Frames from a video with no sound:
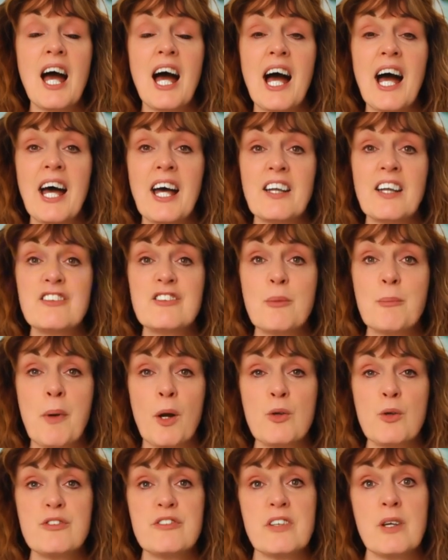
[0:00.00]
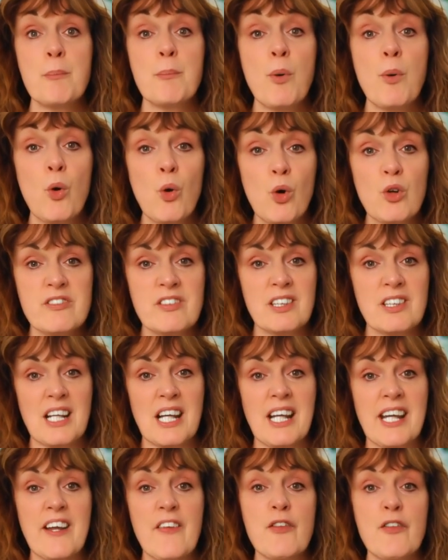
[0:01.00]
and most importantly,